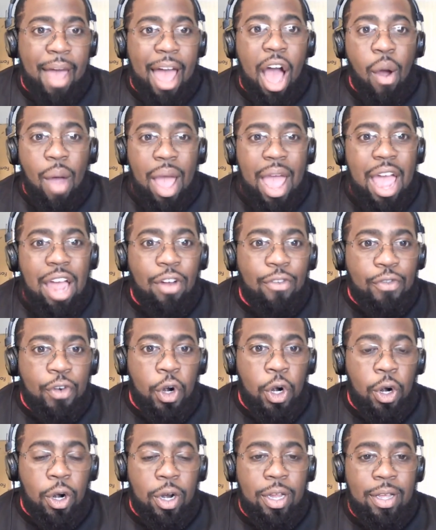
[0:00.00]

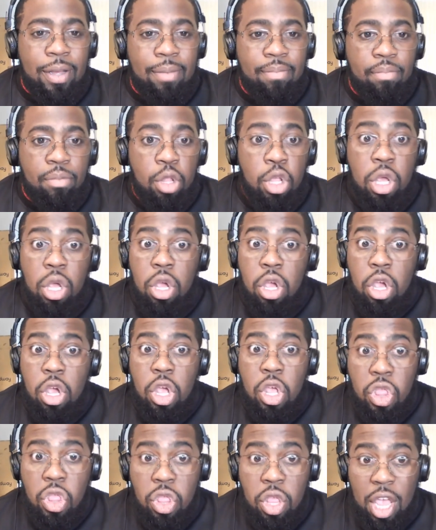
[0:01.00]
However,
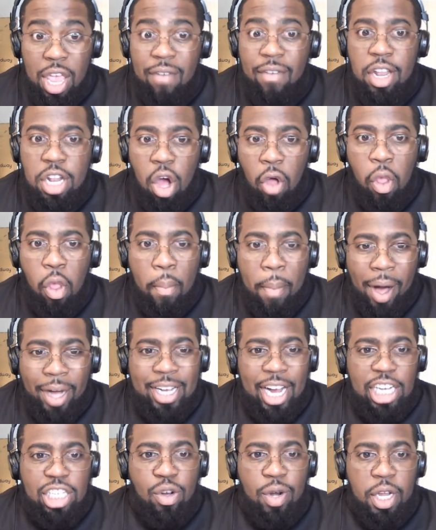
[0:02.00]
even though the
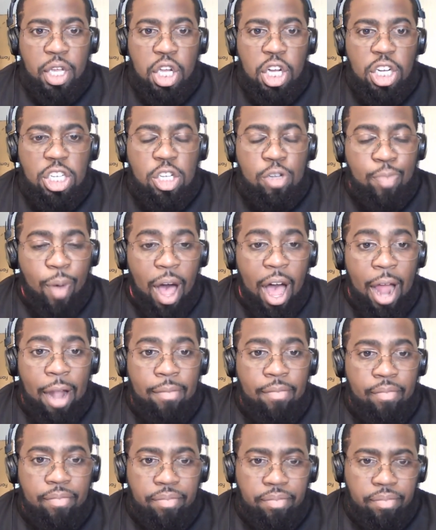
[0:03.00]
Buckeyes are in a good spot,
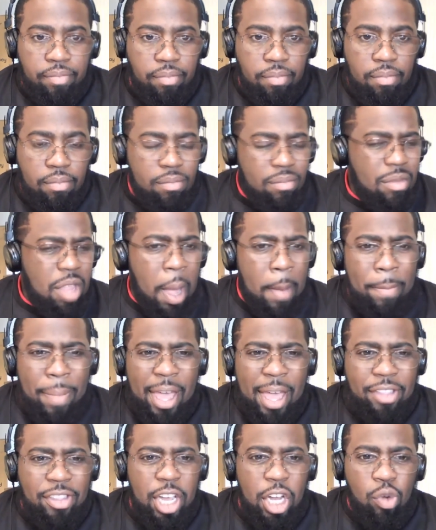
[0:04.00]

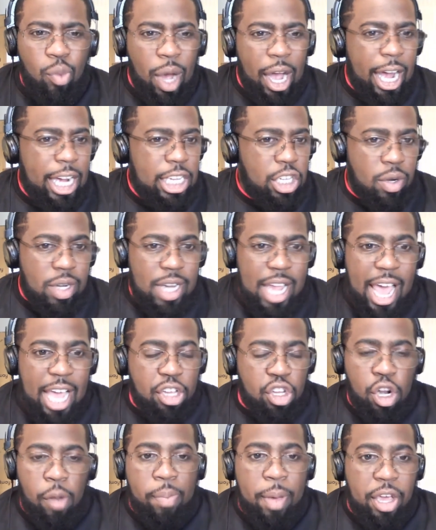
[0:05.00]
Big Ten-wise or
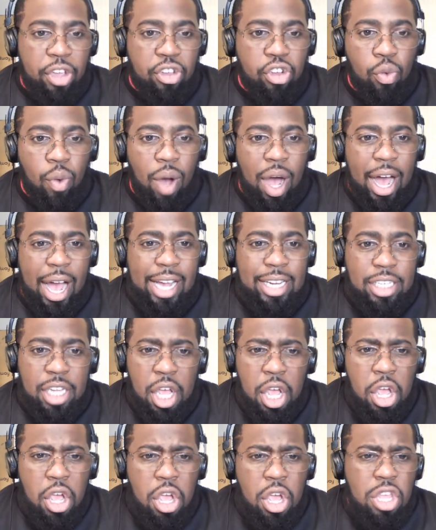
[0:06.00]
national picture-wise,
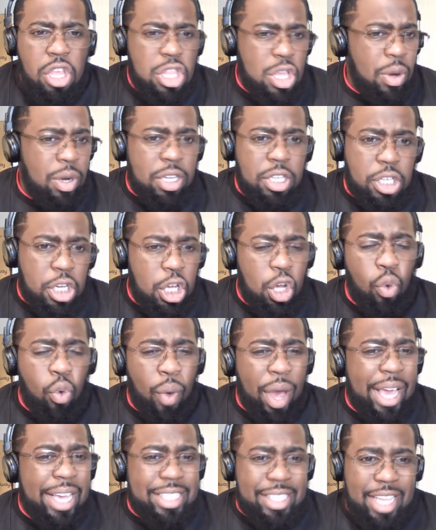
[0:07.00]
there are still
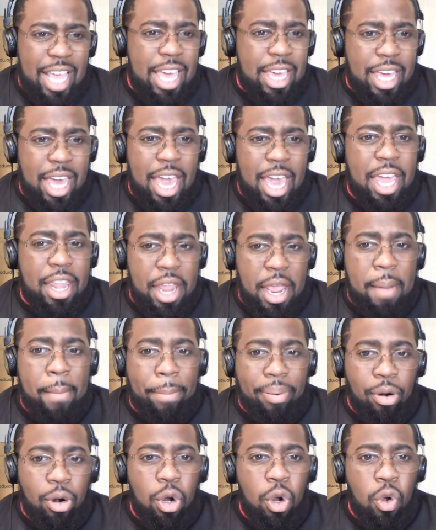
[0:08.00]
ways they can
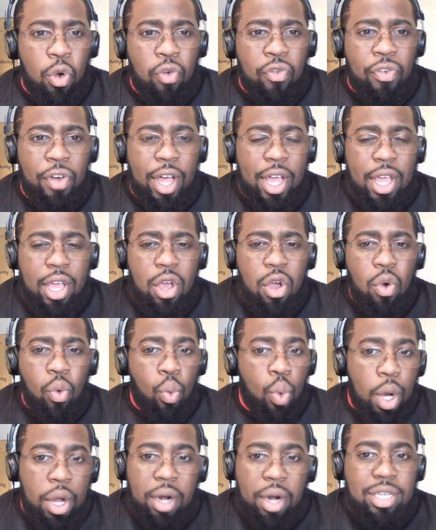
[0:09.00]
improve.
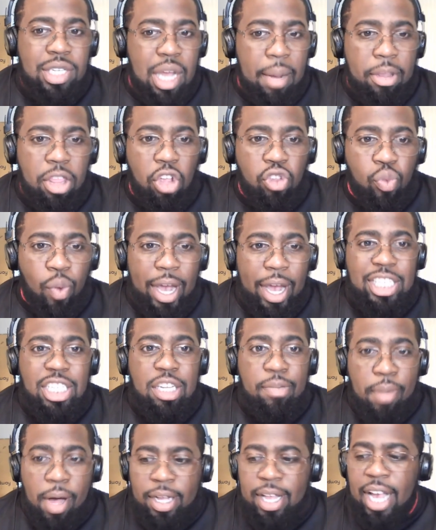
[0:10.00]
What are some of those ways the
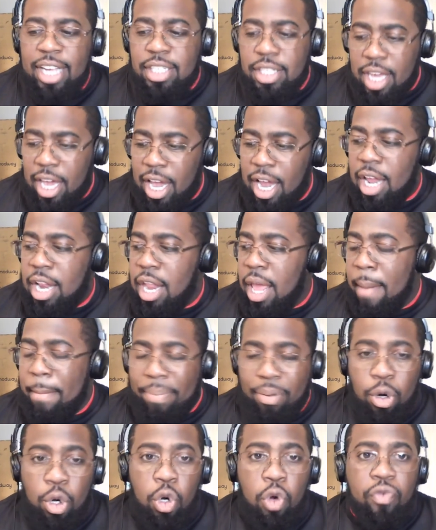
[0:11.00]
Buckeyes can
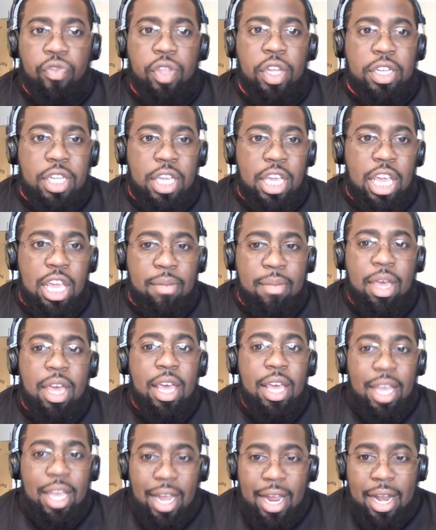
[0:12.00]
improve the team
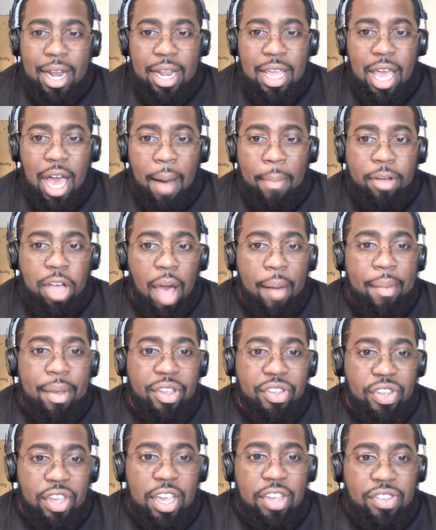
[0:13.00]
in the upcoming
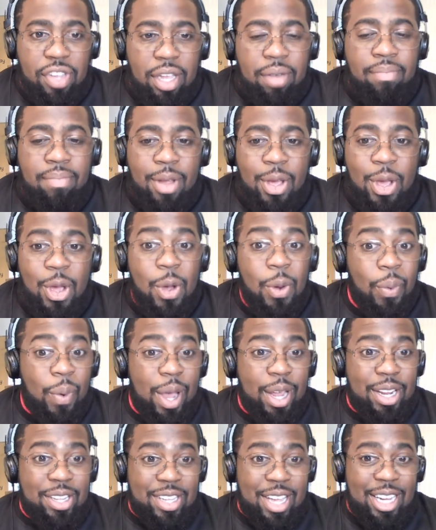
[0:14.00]
season?
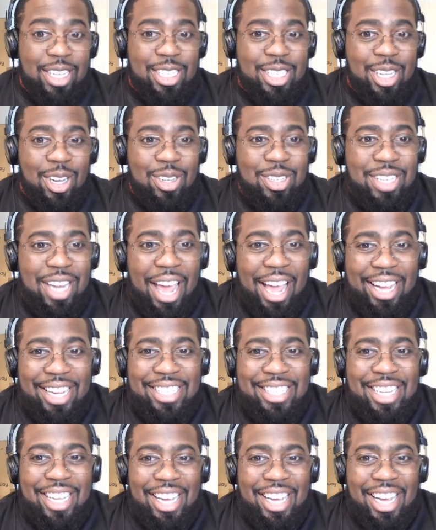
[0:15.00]
We discuss those next
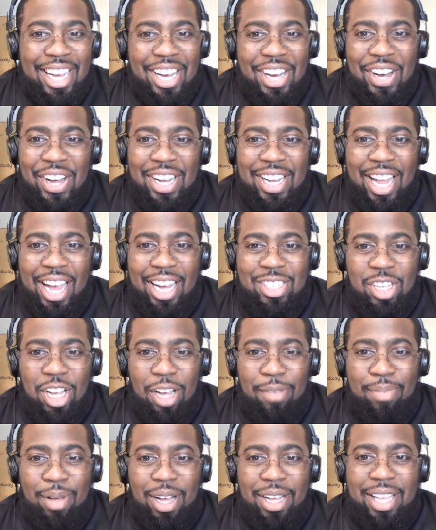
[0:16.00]
on Locked
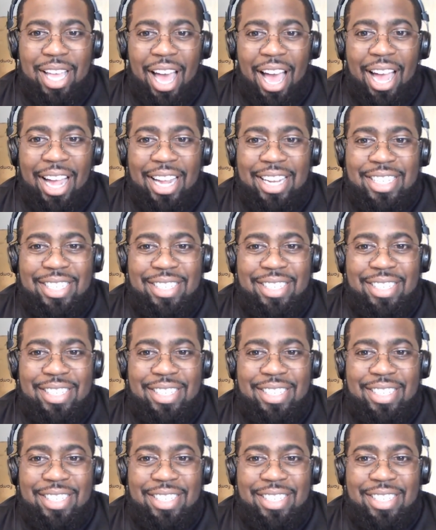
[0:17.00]
On Buckeyes.